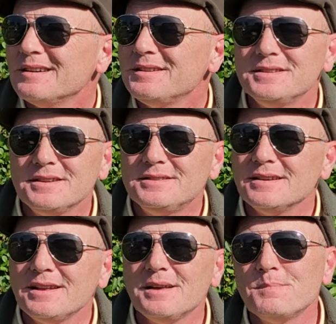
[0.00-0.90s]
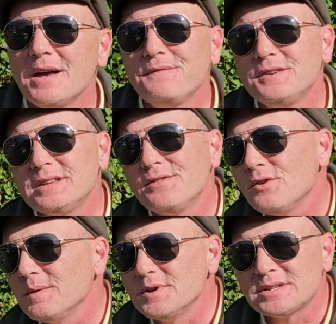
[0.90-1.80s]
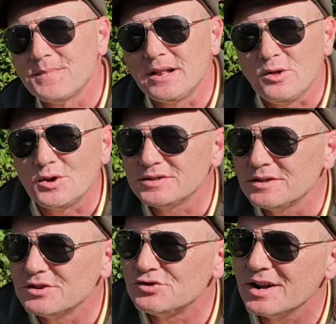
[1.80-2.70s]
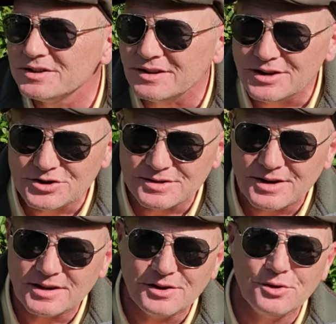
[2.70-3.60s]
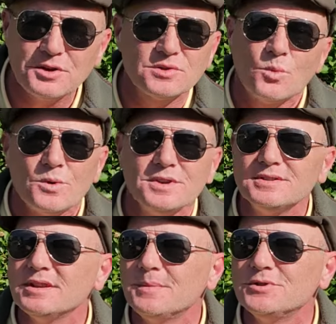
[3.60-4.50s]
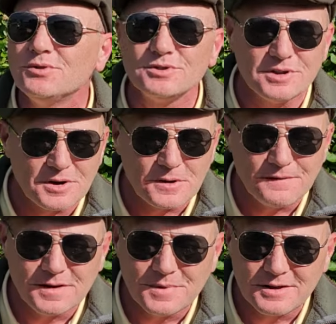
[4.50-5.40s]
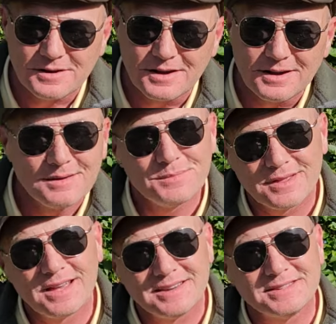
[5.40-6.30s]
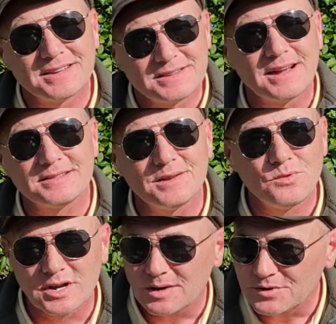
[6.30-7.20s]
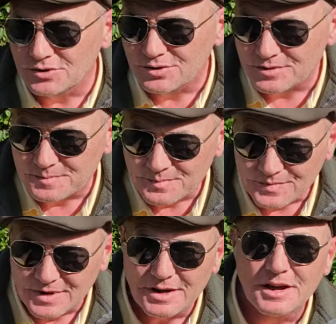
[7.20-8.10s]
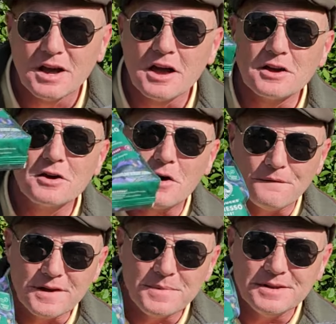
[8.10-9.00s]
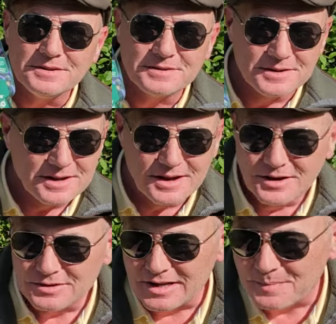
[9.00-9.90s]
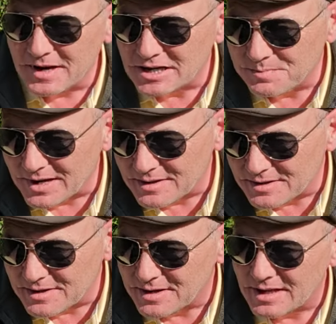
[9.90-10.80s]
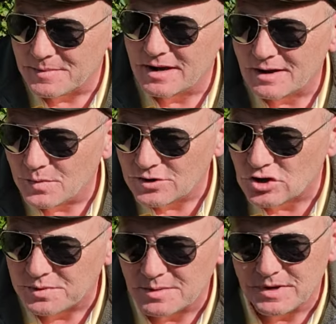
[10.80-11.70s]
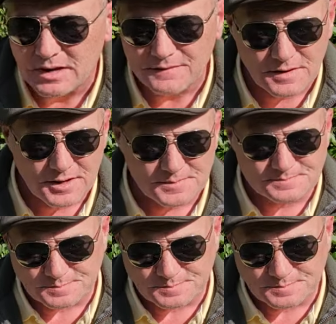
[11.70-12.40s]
And he said, at first I thought there was something lost in the translation, because I could have sworn he said he was using a coffee bean. But that's exactly what he was using. Coffee beans. So let me explain it to you. Let me get a wee drop of them here for you.